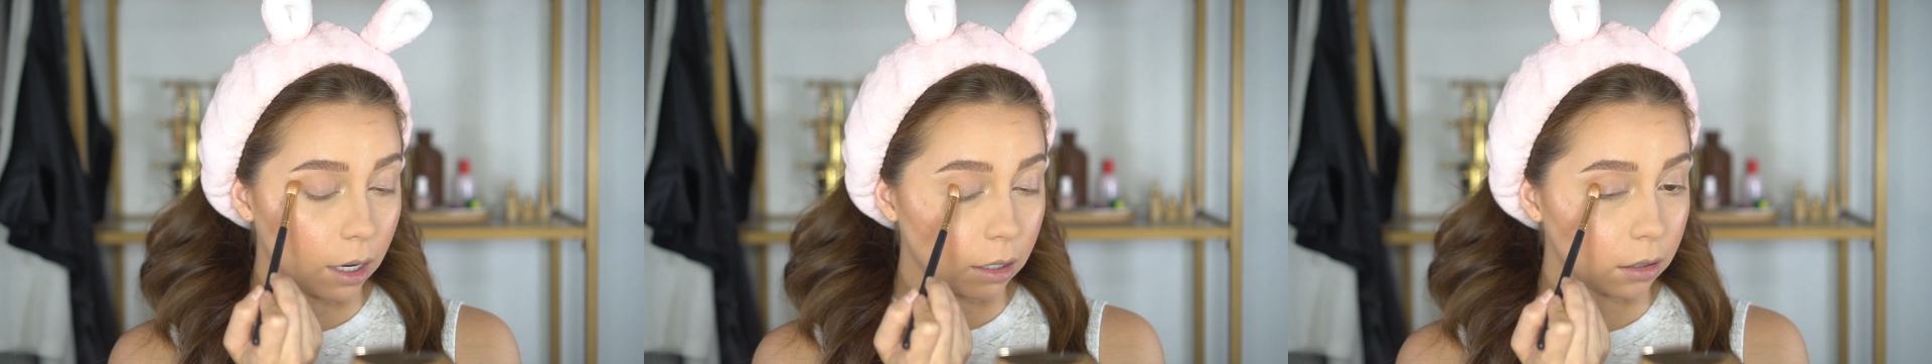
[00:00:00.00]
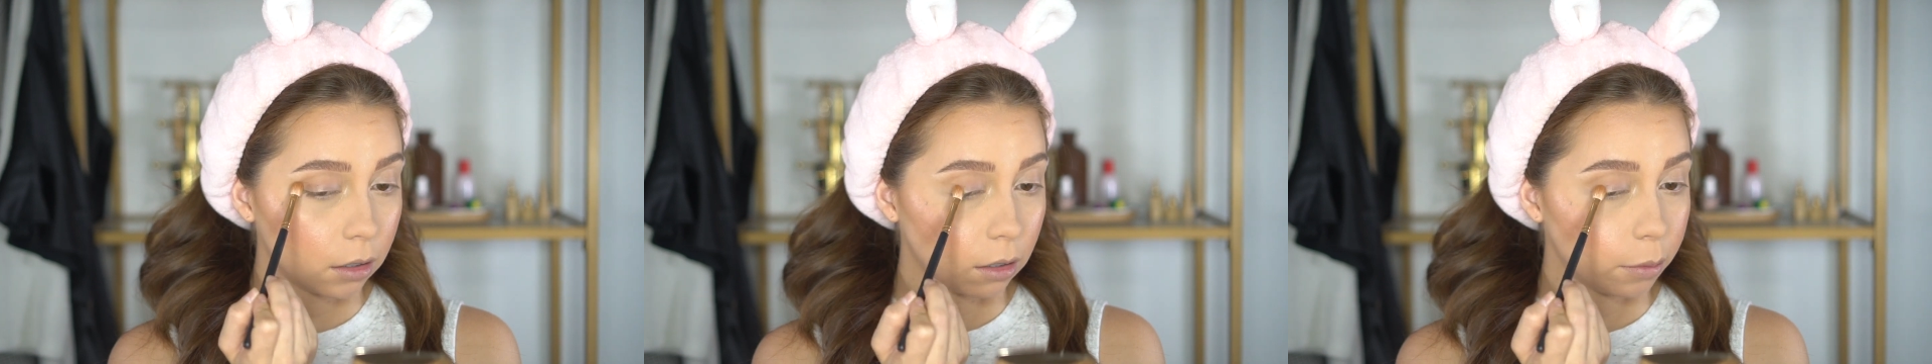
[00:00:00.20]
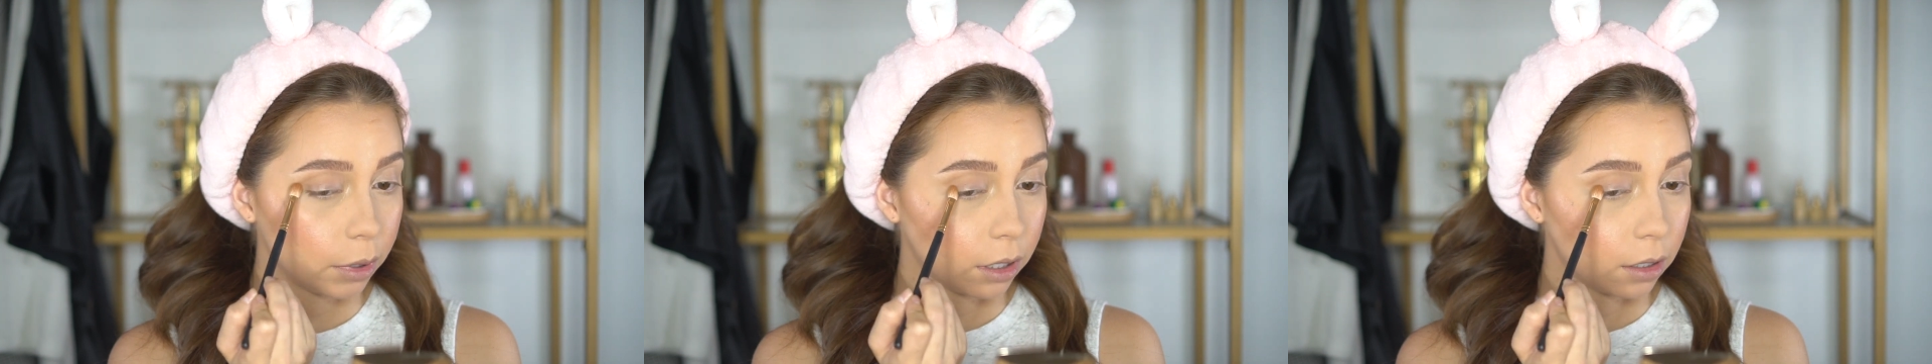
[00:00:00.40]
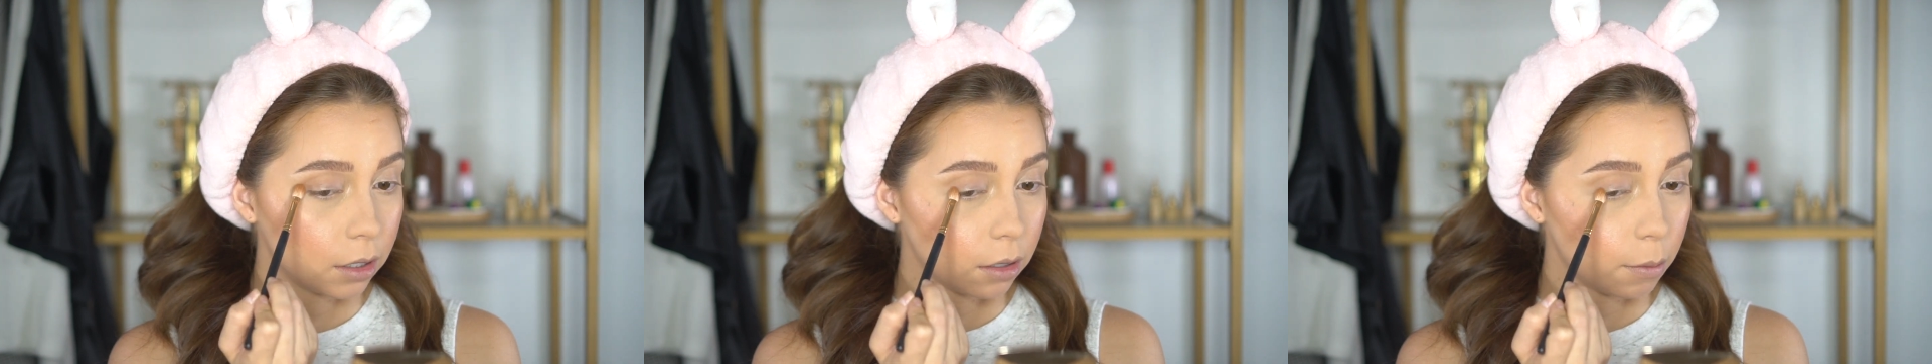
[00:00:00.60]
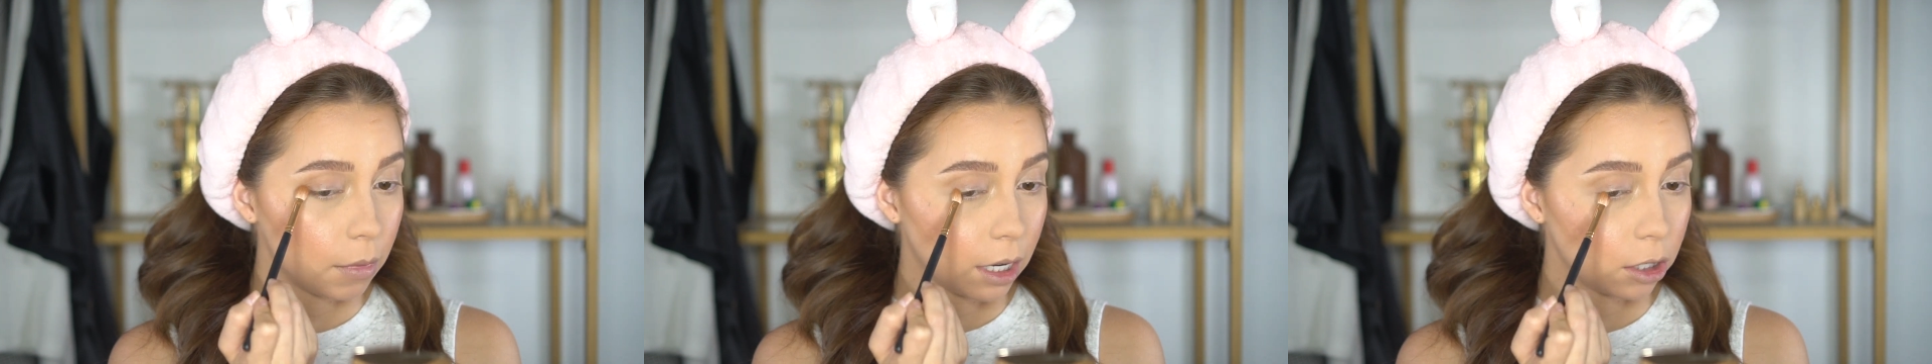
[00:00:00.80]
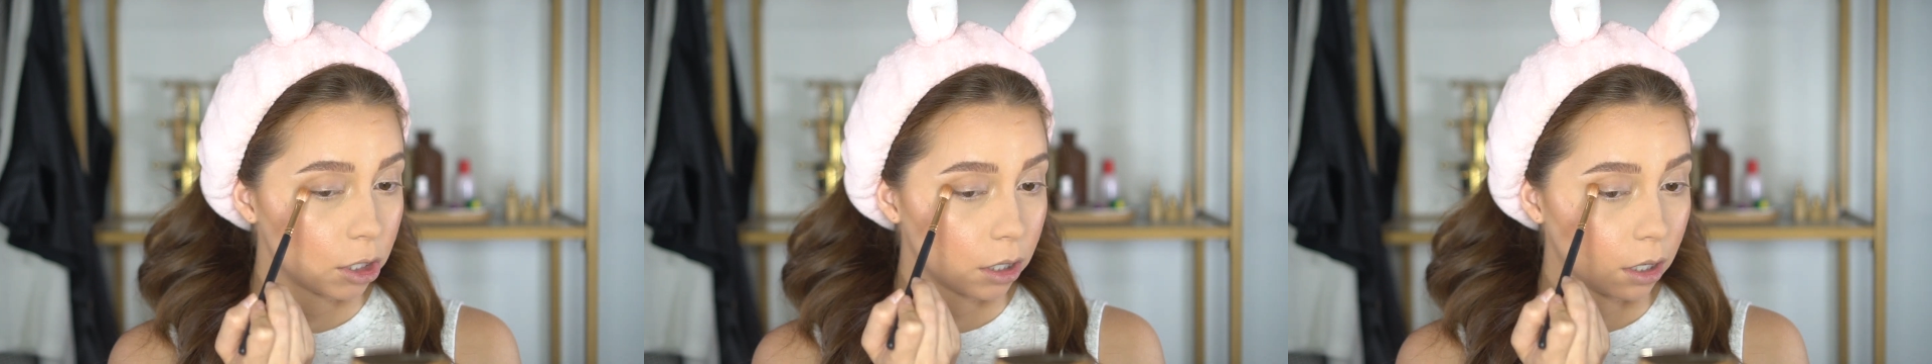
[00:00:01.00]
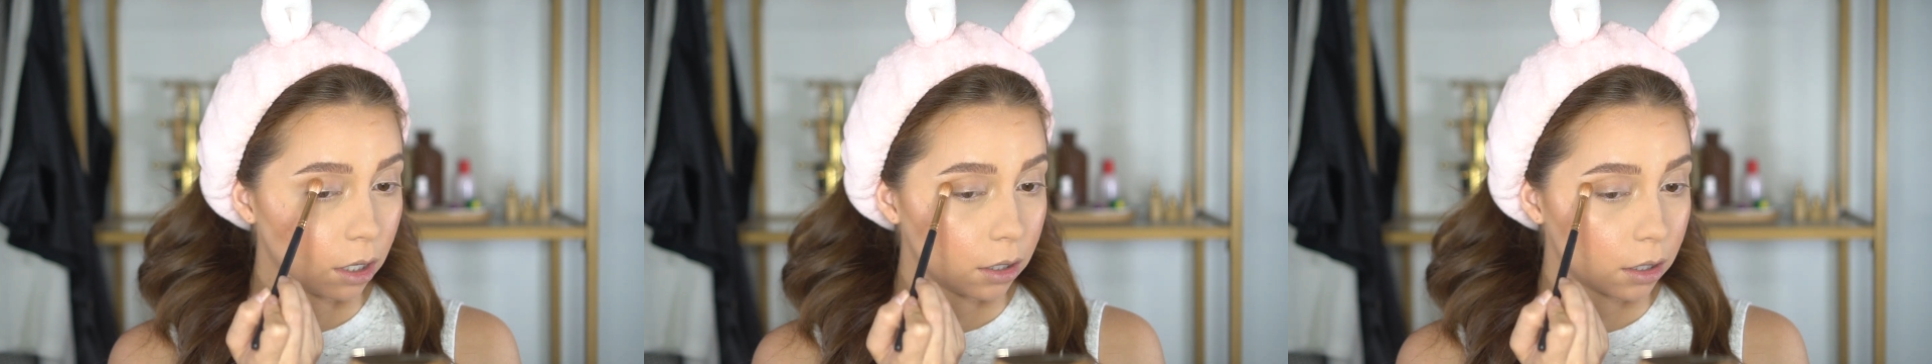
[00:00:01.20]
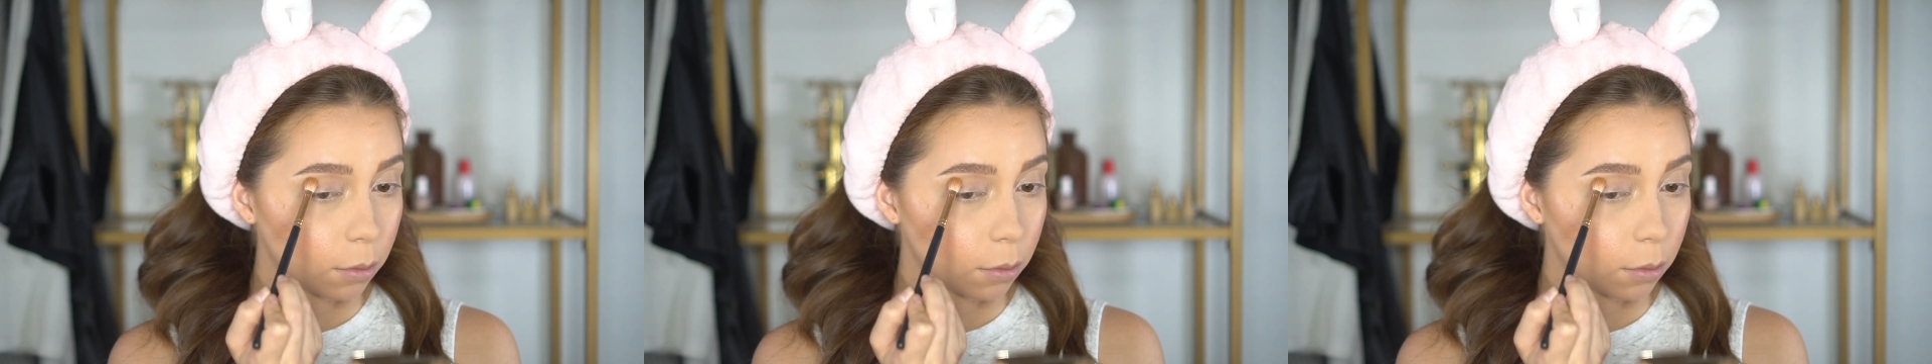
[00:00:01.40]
add a little bit of dimension,